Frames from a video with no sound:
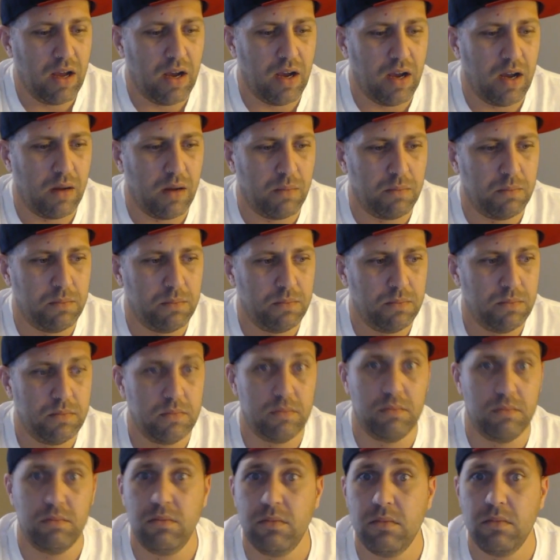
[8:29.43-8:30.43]

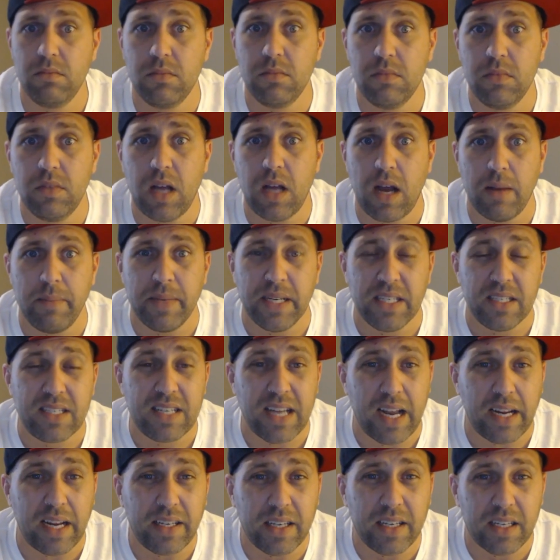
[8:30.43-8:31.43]
I mean,
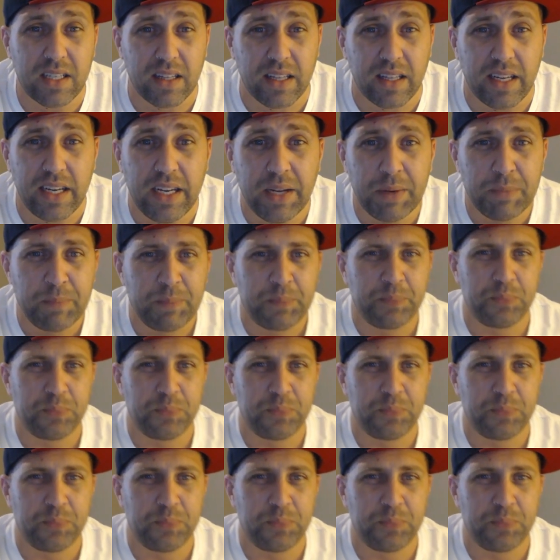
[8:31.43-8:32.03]
technically,